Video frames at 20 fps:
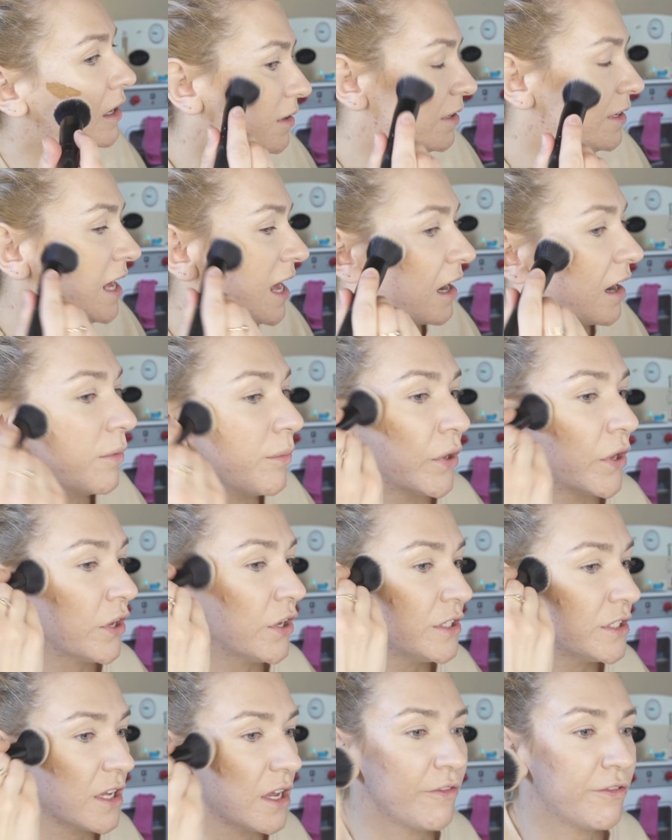Yeah, like
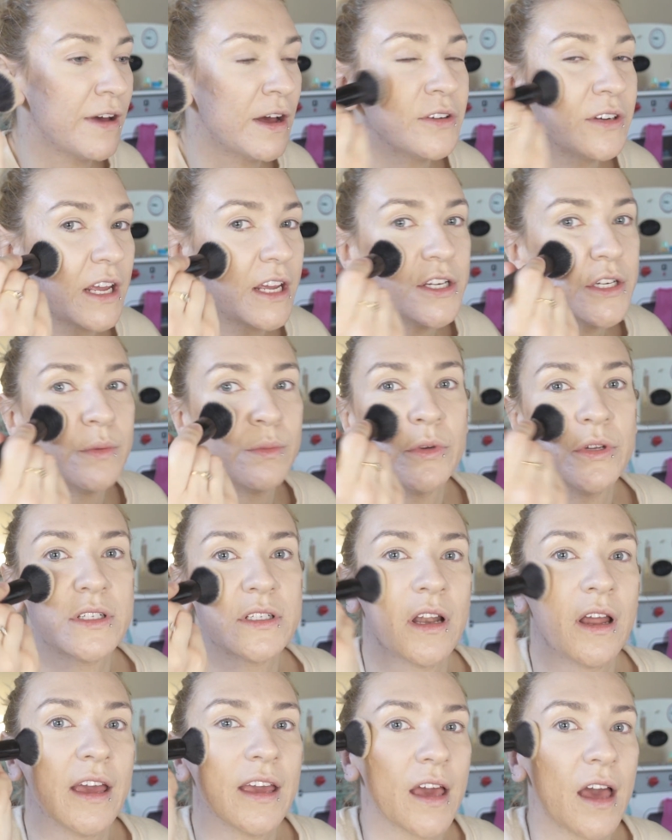because foundation
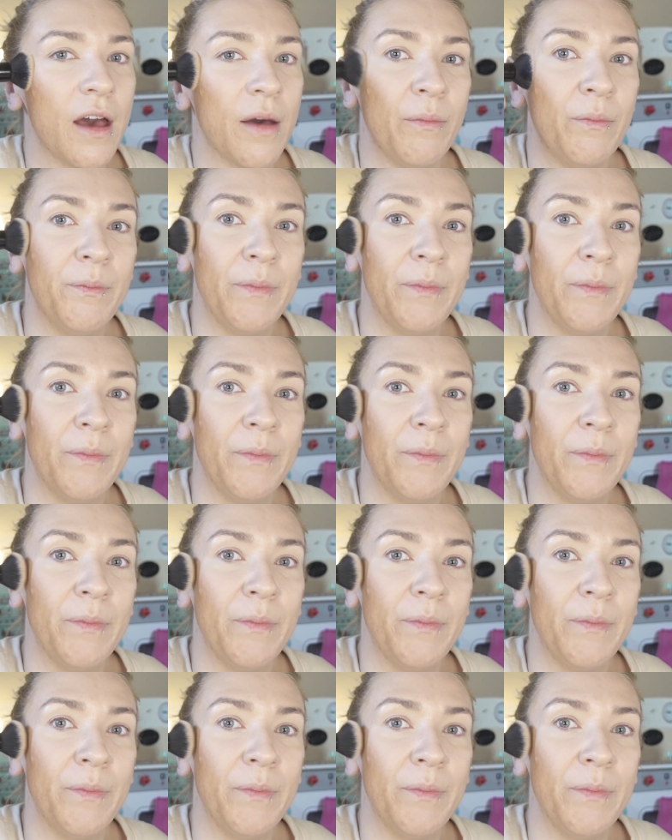was like a